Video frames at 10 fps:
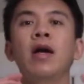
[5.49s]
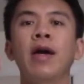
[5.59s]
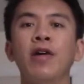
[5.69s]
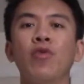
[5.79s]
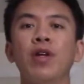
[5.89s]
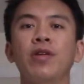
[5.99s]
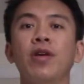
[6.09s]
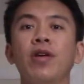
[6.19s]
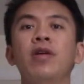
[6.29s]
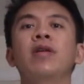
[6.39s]
Hey one and
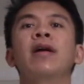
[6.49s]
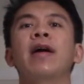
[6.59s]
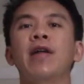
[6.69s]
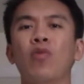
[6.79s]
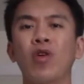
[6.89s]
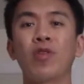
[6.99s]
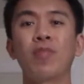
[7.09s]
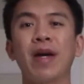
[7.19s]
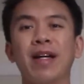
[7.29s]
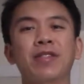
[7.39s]
all, and welcome
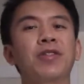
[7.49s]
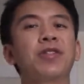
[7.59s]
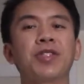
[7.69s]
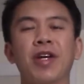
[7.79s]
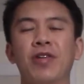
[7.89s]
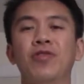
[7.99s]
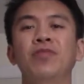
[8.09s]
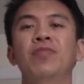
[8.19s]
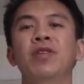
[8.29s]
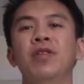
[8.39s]
back to the channel.
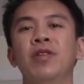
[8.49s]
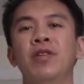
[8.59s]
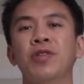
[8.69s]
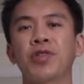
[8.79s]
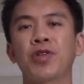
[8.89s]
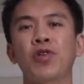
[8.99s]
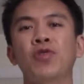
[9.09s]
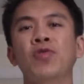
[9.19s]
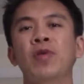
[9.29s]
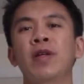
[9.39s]

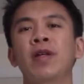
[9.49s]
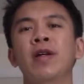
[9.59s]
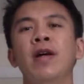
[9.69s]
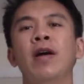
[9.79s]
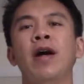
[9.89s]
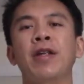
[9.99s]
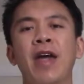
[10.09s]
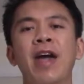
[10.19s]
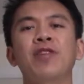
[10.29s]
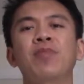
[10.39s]
So, an
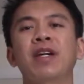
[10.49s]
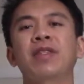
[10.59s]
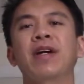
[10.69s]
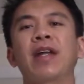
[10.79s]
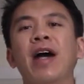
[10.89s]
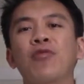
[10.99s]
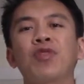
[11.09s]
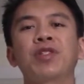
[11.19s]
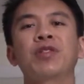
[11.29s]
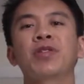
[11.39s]
anime that I
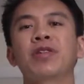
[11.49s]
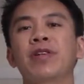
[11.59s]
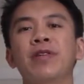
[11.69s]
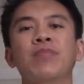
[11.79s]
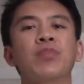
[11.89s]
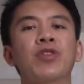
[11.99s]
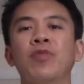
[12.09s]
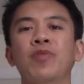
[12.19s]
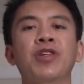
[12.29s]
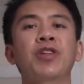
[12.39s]
recently
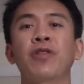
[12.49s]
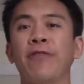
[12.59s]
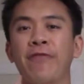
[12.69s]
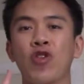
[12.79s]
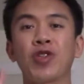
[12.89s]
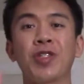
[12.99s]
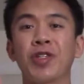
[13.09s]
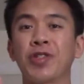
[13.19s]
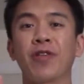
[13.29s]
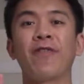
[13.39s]
completed the first
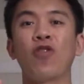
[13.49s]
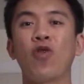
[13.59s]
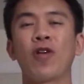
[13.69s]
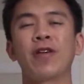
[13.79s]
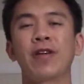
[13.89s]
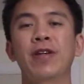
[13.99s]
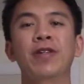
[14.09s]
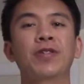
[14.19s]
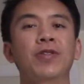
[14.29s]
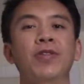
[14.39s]
season for is